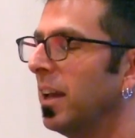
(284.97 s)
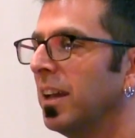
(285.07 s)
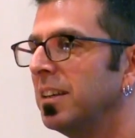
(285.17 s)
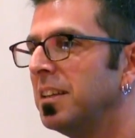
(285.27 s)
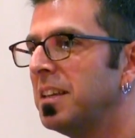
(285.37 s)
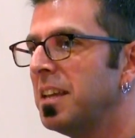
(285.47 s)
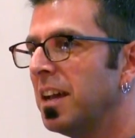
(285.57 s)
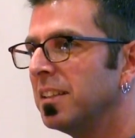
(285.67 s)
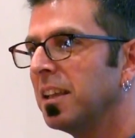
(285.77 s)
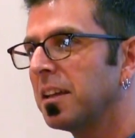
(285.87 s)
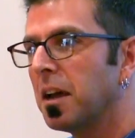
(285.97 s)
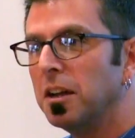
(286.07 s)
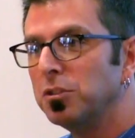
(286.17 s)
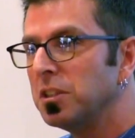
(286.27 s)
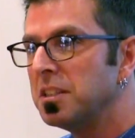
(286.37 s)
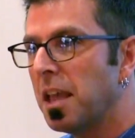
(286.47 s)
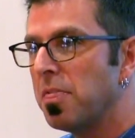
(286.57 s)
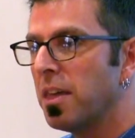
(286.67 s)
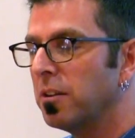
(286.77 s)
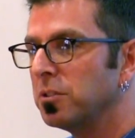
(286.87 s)
And he had like
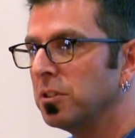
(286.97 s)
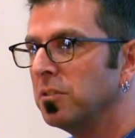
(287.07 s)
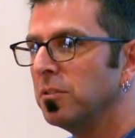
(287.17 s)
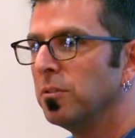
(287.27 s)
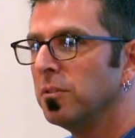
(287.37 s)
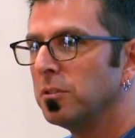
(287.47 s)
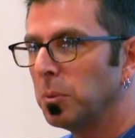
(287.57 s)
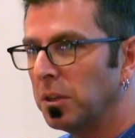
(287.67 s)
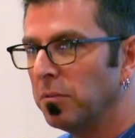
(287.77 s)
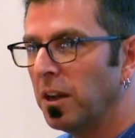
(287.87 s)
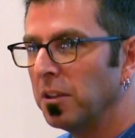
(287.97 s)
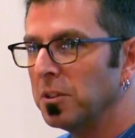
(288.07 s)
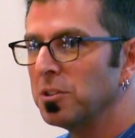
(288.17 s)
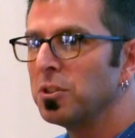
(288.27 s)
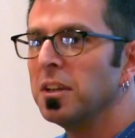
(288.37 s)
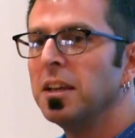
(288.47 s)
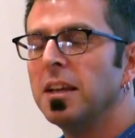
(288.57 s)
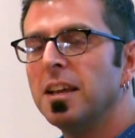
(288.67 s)
110,000 Twitter followers.